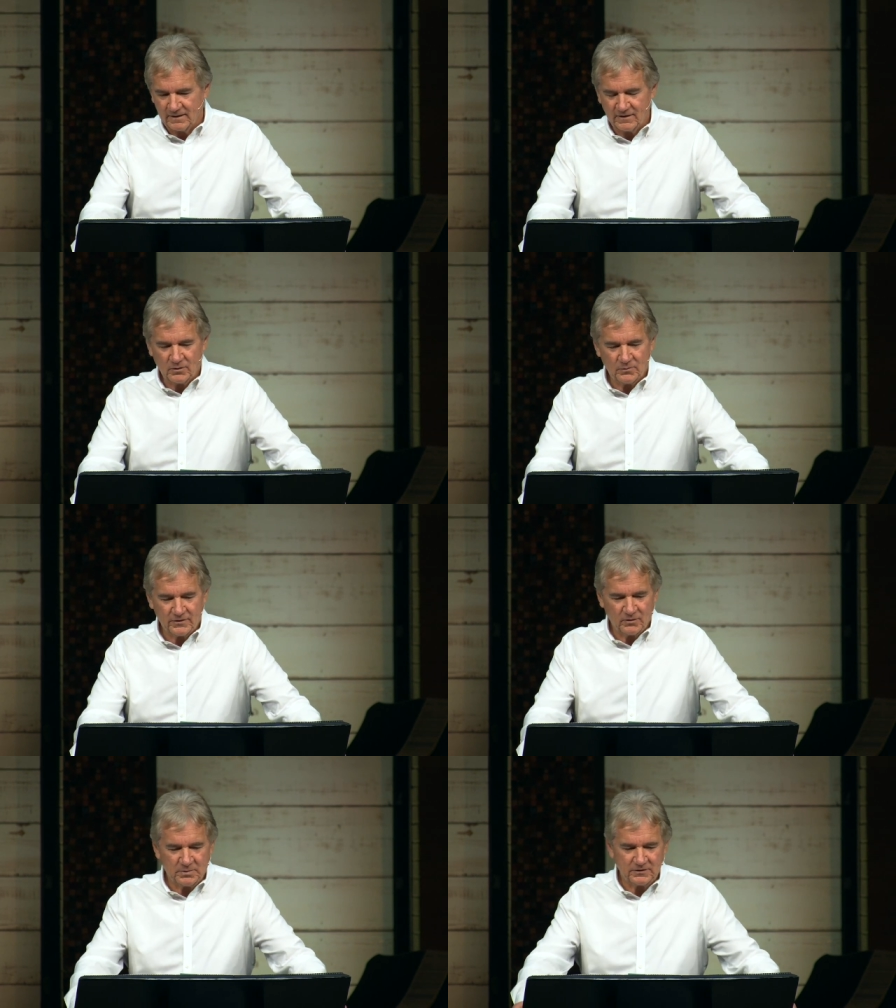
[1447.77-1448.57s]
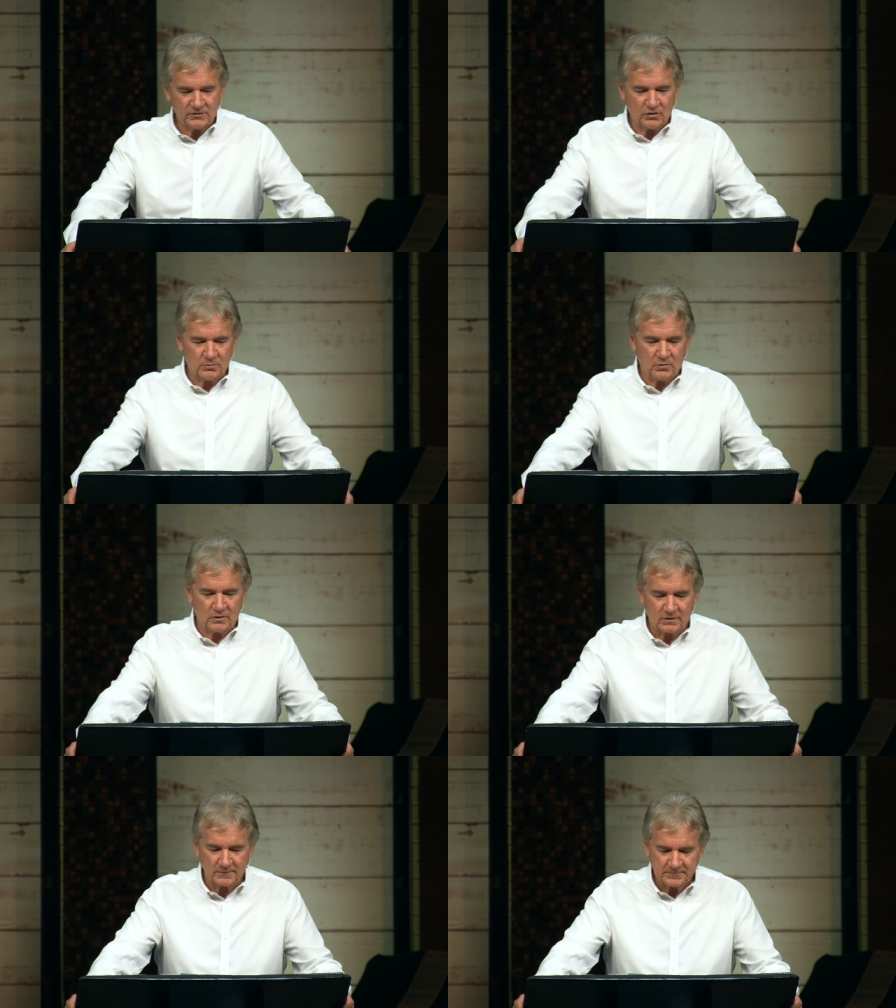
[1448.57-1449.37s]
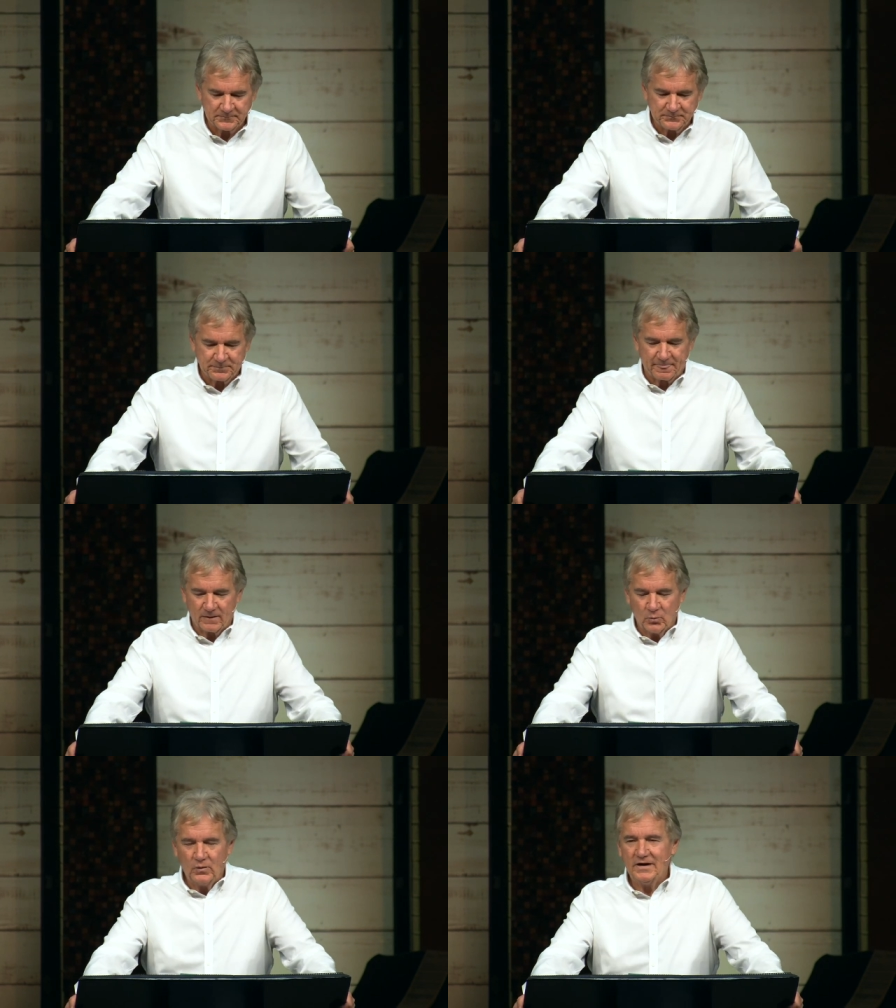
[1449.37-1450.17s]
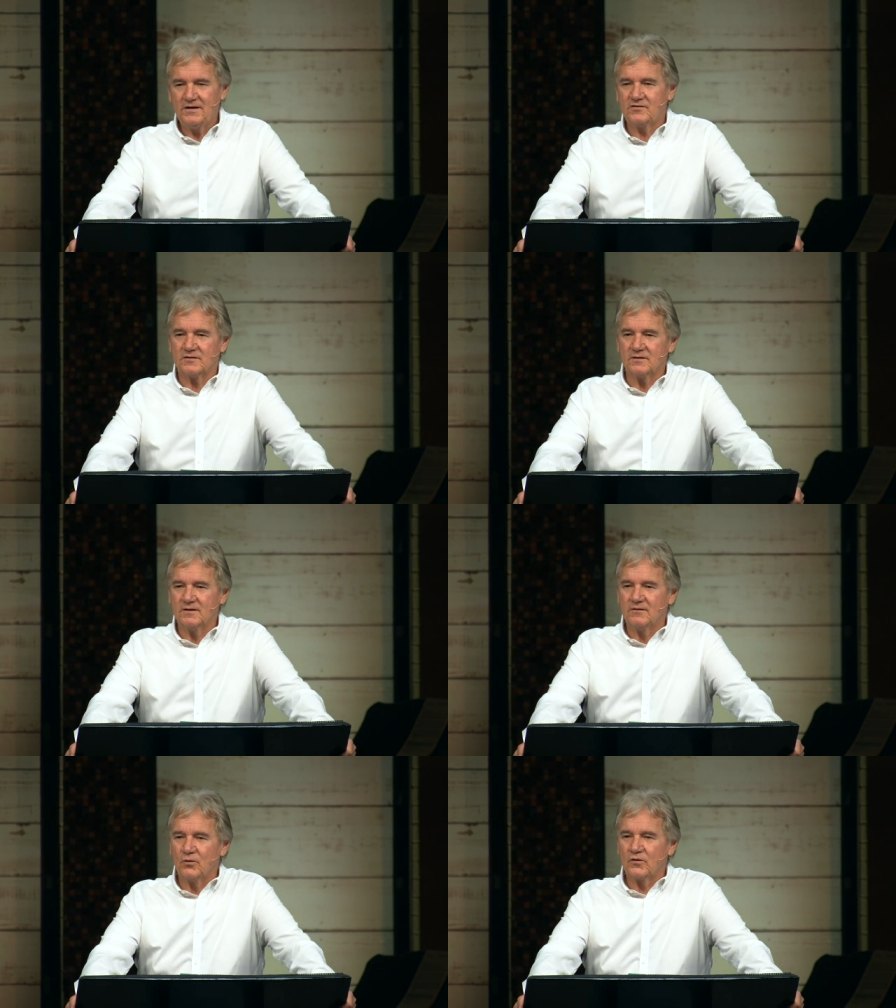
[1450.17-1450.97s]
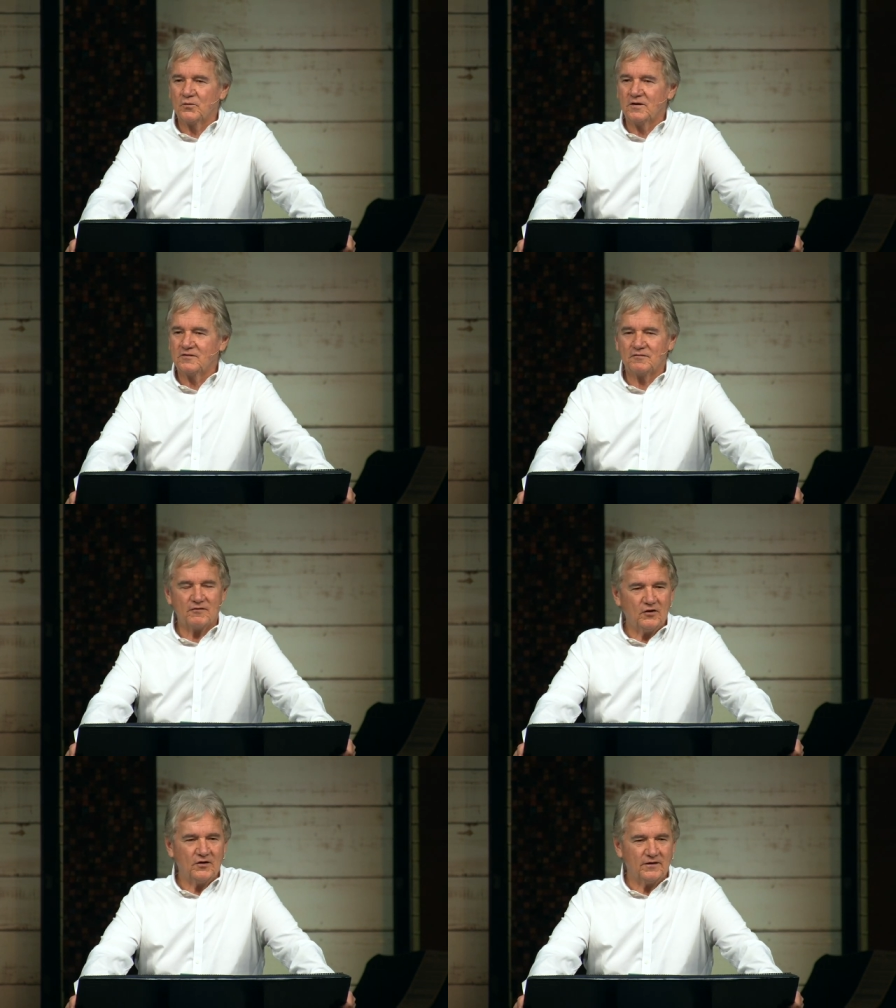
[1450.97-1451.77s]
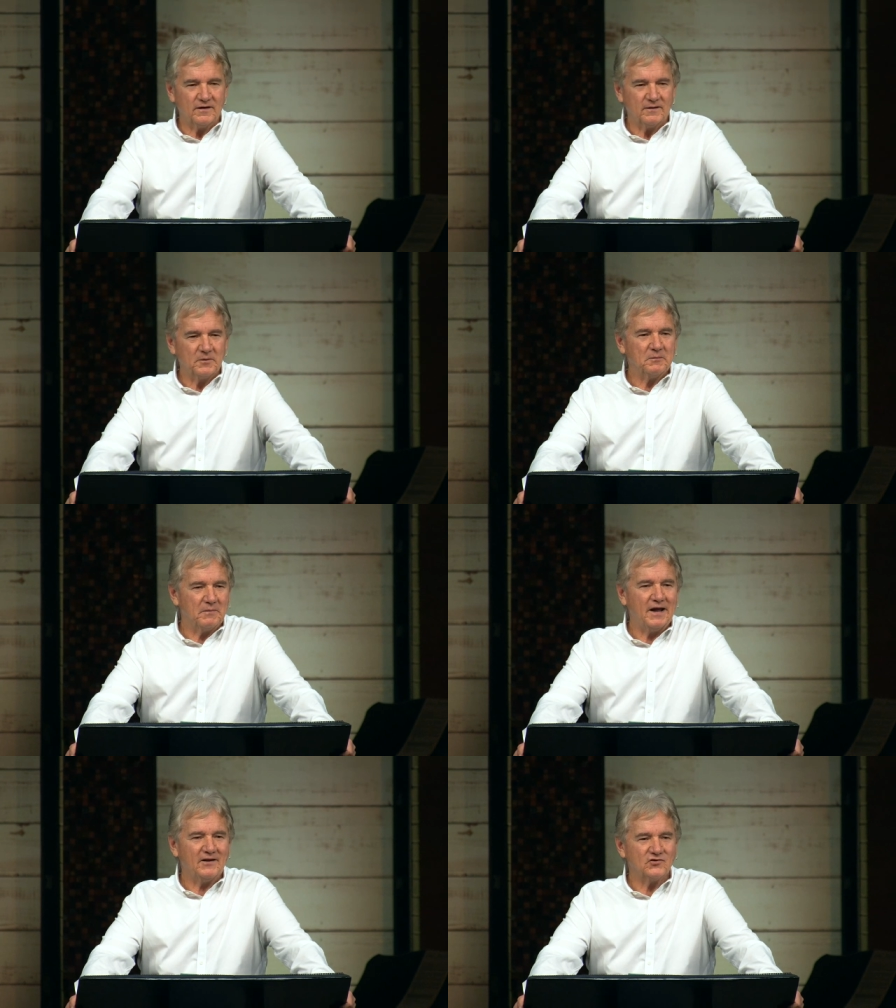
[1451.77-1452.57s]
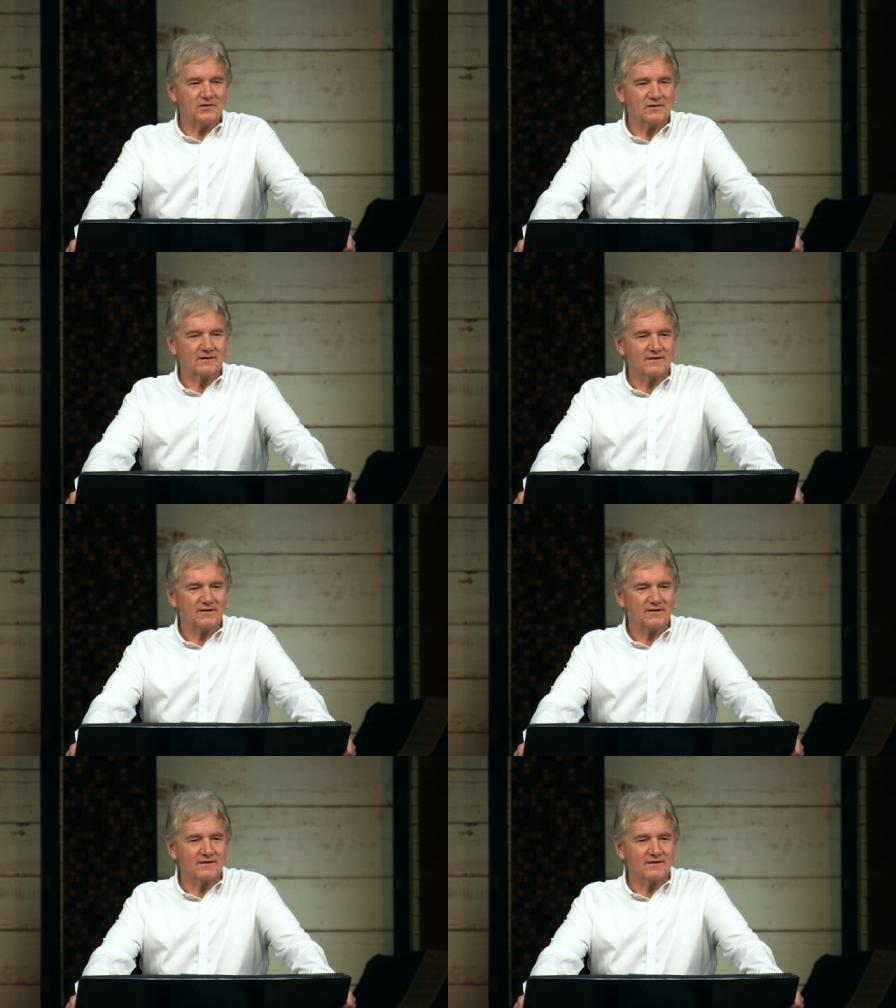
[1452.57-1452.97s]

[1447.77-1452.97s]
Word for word: There'll, there'll be no more weeds in northwest Florida. I mean, imagine.